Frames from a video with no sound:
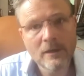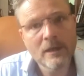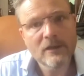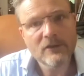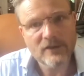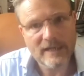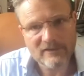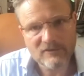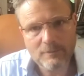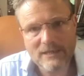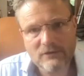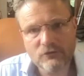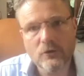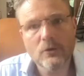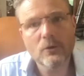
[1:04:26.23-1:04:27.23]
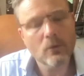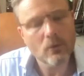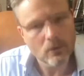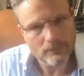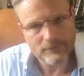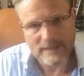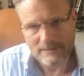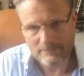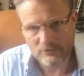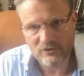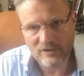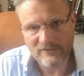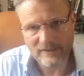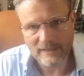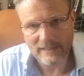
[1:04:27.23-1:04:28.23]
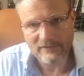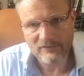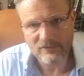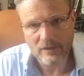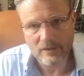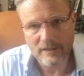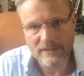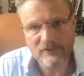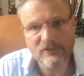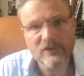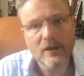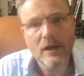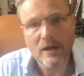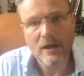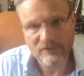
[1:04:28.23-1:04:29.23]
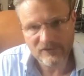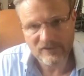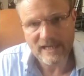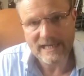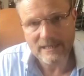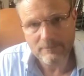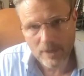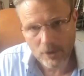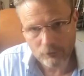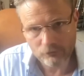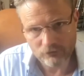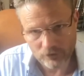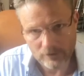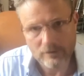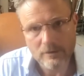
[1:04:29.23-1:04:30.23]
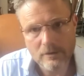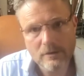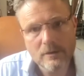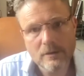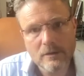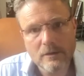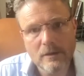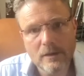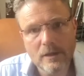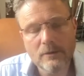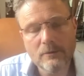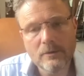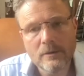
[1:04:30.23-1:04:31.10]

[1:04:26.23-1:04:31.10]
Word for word: so let's make sure all of the images in our slides are say in motion you know